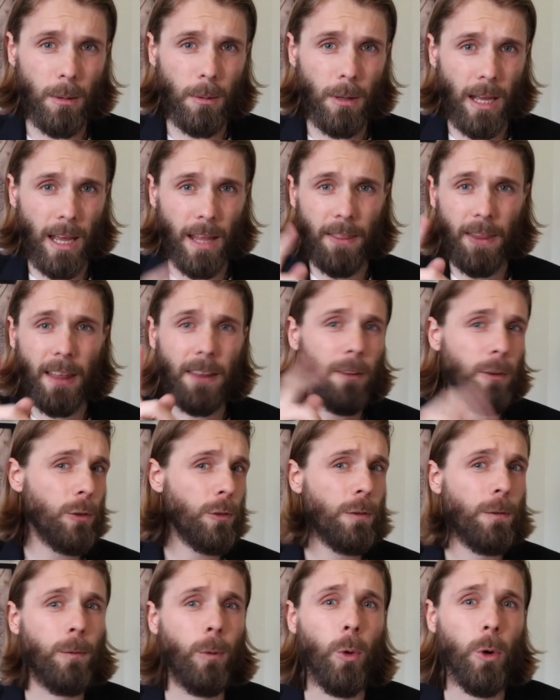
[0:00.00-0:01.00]
And then there's
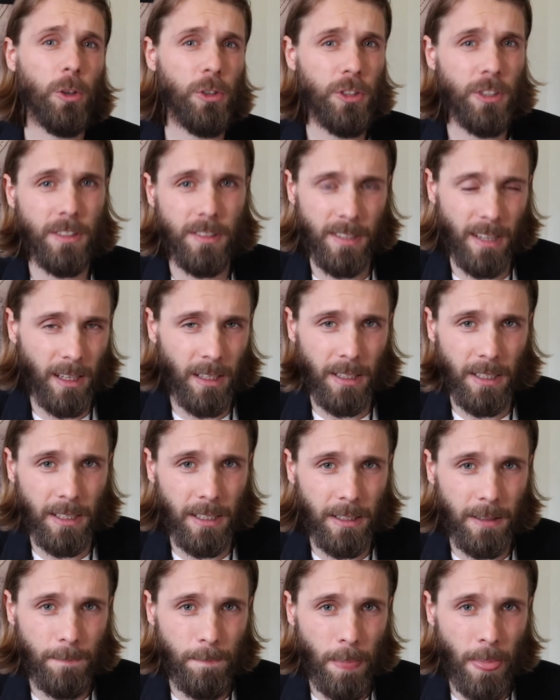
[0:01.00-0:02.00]
fortune telling
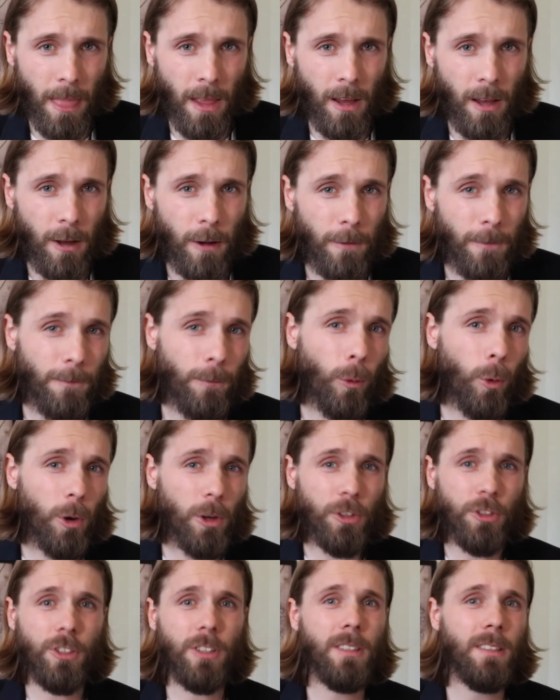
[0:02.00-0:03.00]

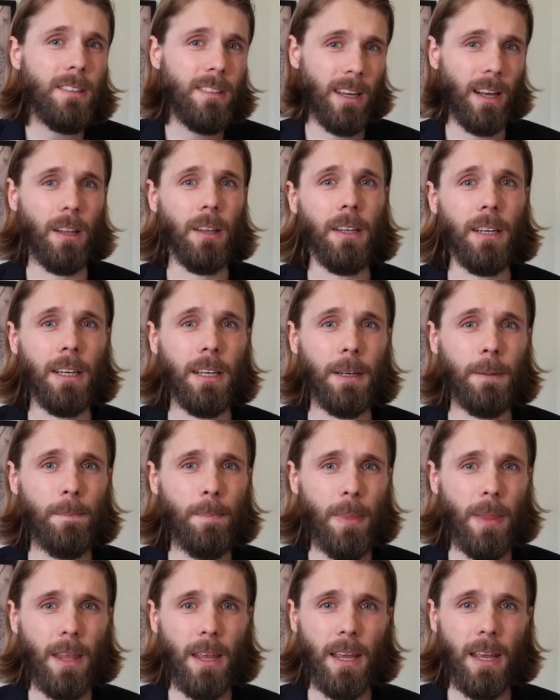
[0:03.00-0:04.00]
fortune telling
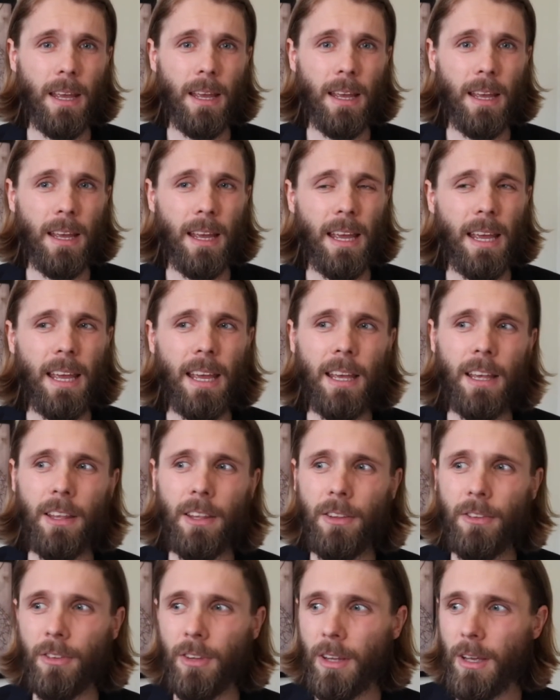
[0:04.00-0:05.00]

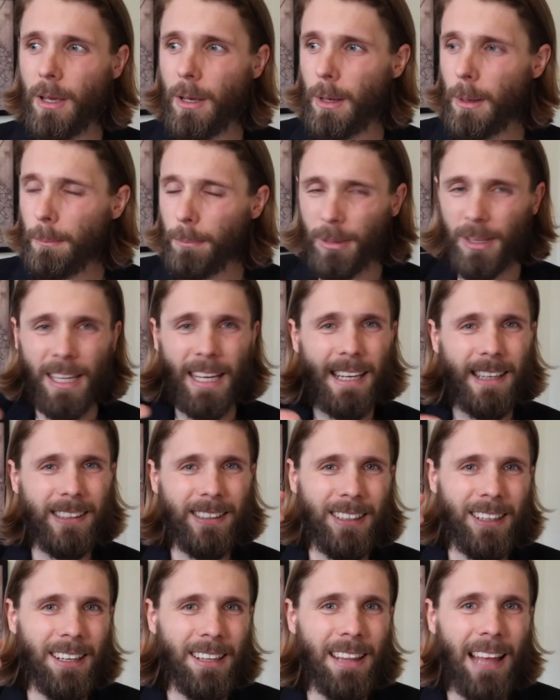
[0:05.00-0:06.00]
is
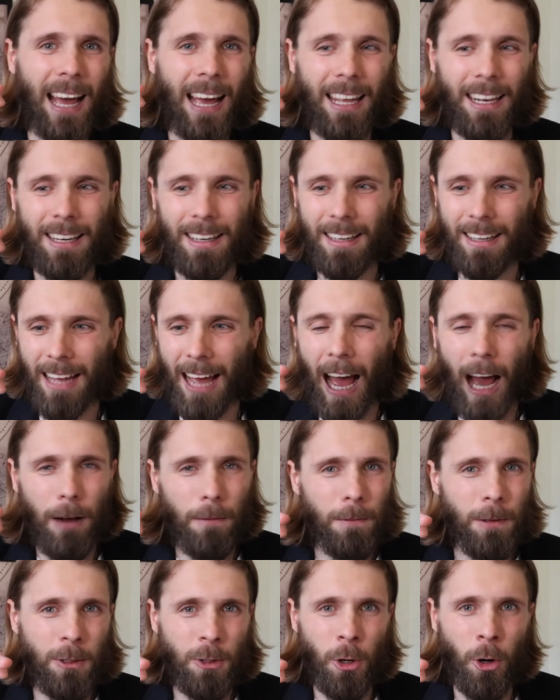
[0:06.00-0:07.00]
placing that
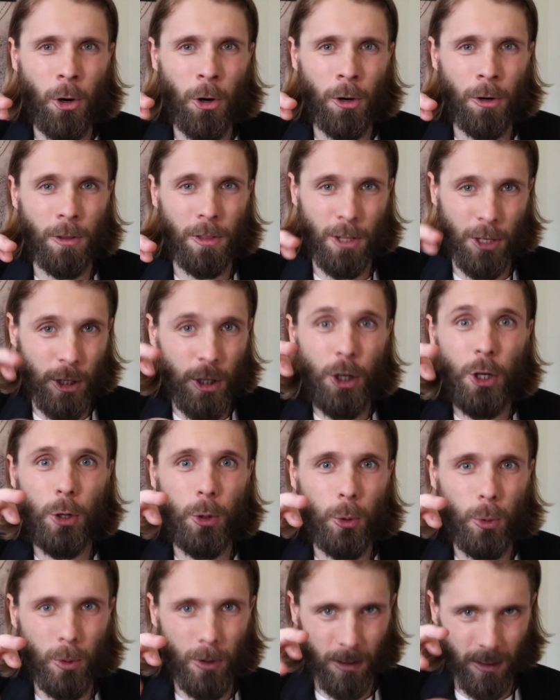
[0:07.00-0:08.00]
avatar, the
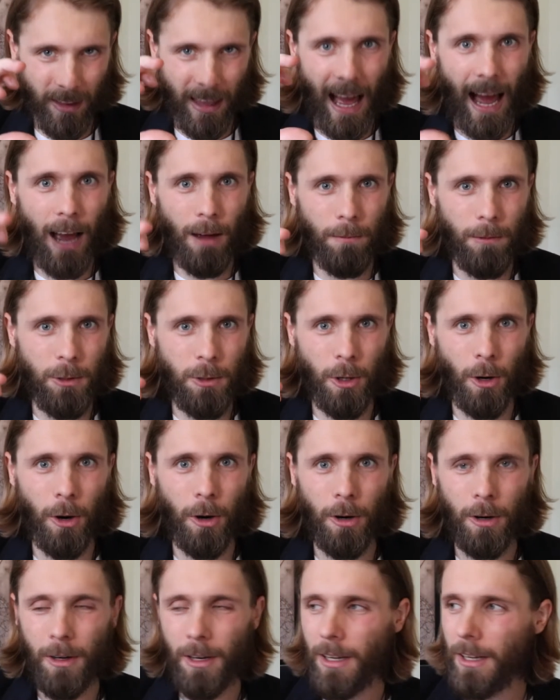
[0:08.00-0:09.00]
you, the
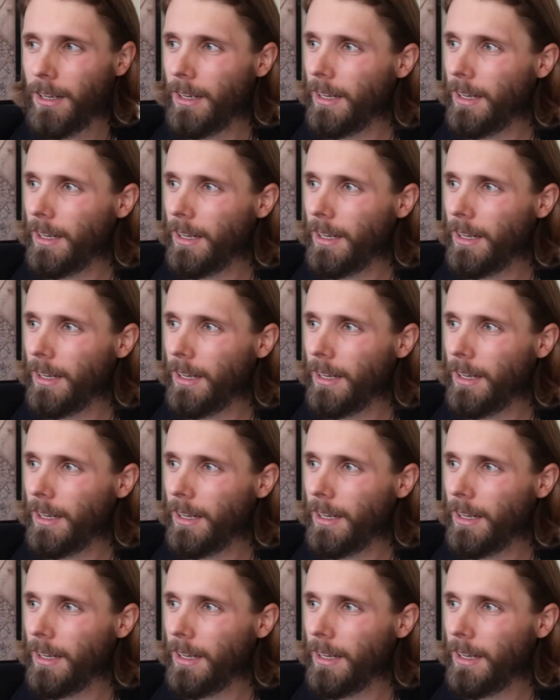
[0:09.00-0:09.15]
avatar,